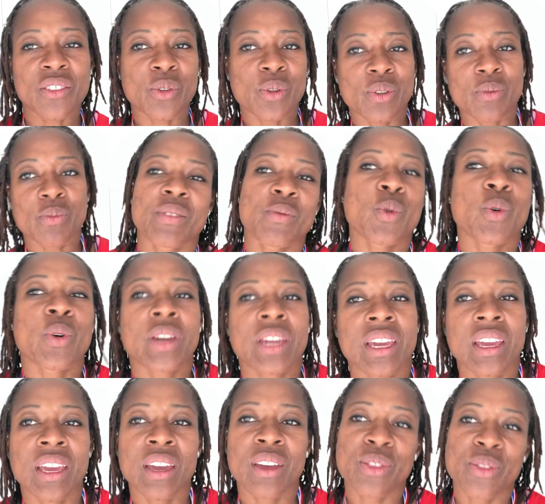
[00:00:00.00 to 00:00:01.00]
I thought
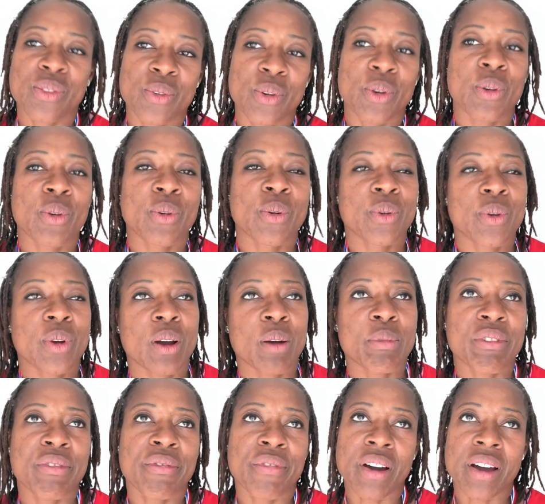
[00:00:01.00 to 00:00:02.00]
walking it through, I'll
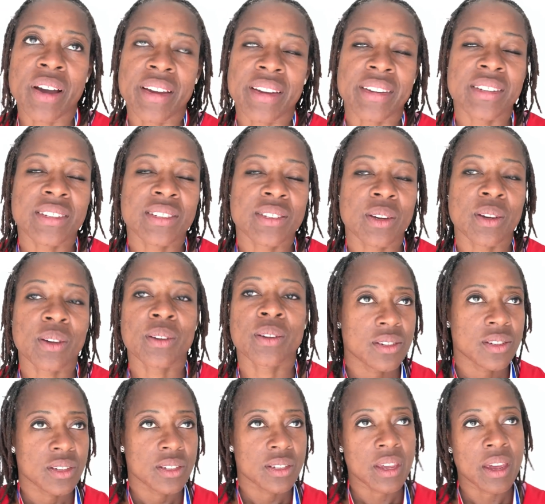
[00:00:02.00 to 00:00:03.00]
be fine. So
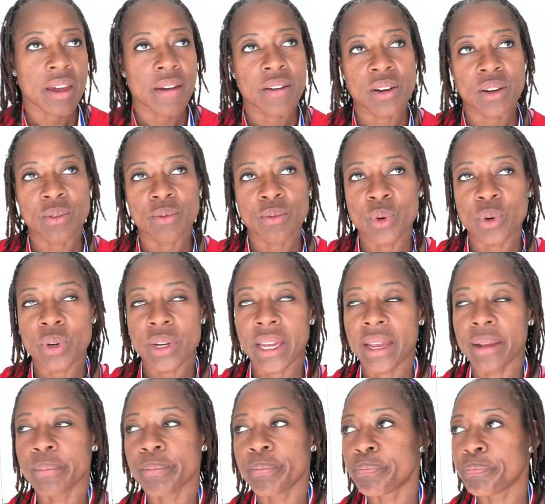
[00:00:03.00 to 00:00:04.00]
just carried on
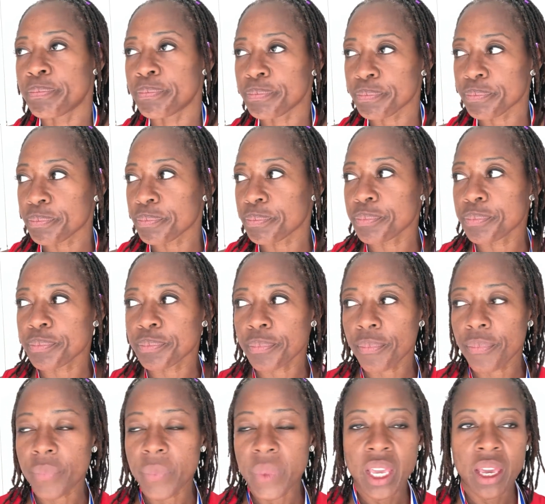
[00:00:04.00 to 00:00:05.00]
walking
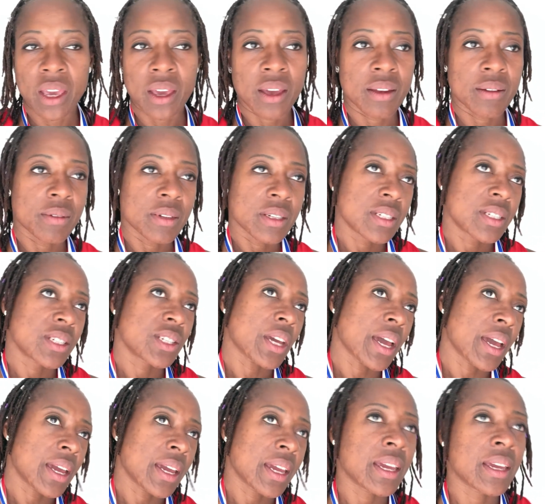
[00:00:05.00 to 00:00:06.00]
and
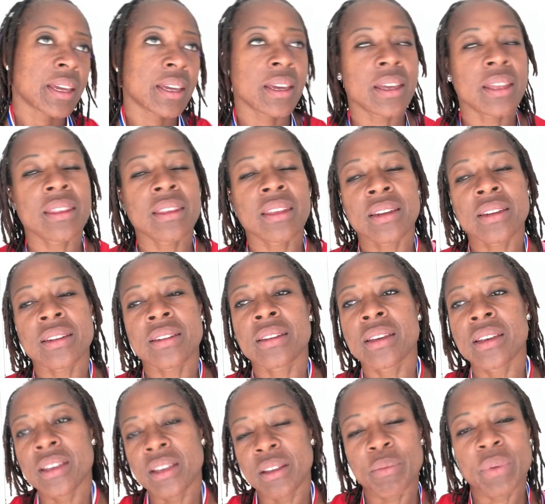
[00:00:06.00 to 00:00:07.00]
chatting, and then
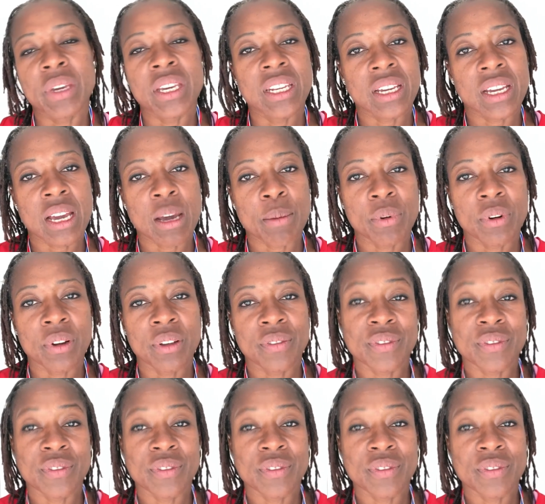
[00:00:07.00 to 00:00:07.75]
me and a couple